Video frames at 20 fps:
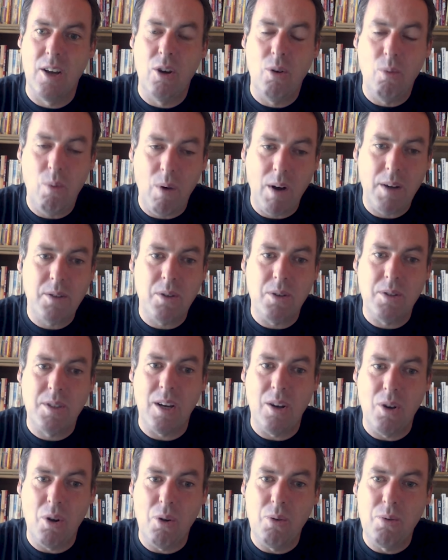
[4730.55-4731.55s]
What does the
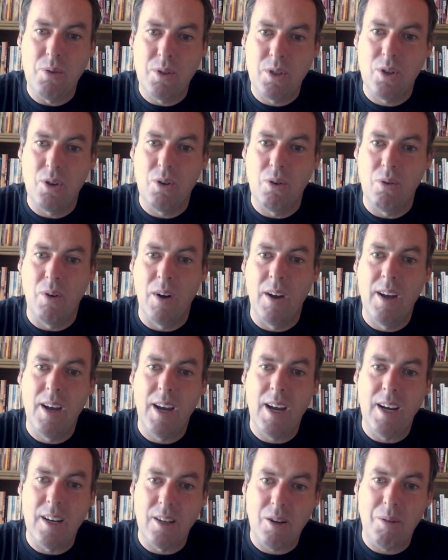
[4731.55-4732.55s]
nose do
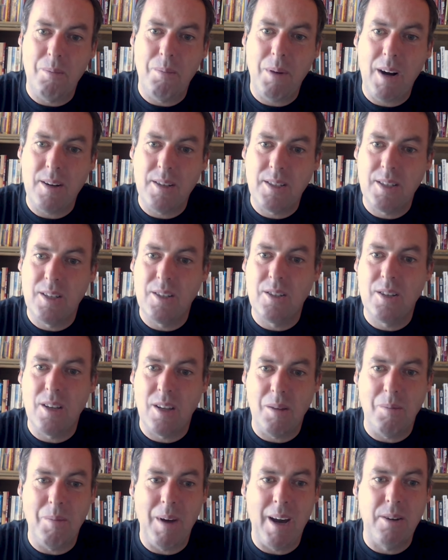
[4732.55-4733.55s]
in comparison to
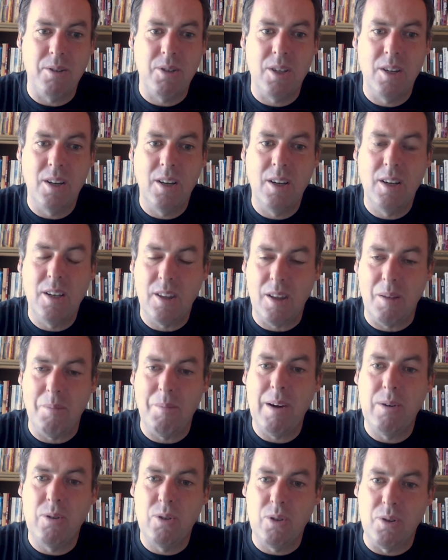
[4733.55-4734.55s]
the mouth? The
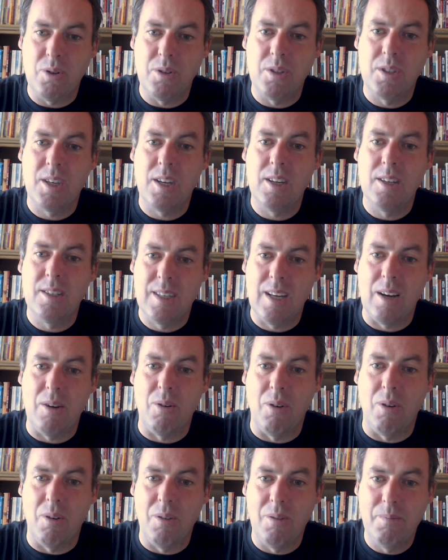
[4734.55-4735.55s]
mouth does
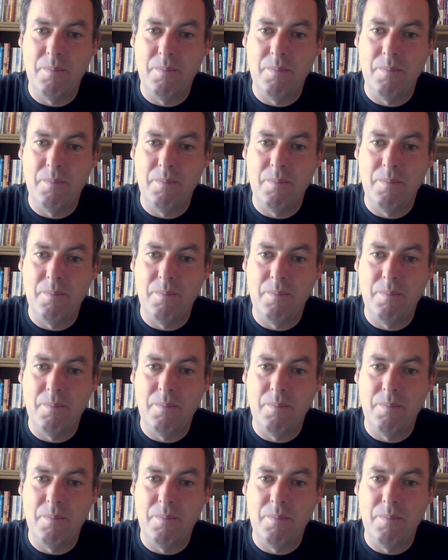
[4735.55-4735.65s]
zero.